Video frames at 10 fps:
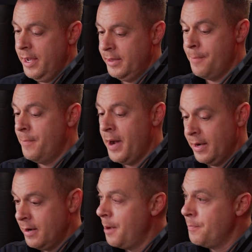And that
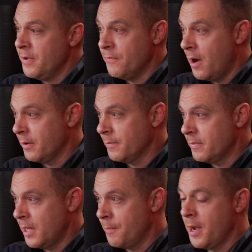might not be volume.
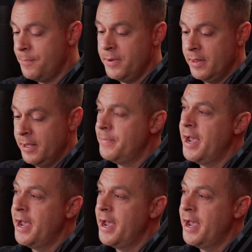That might be the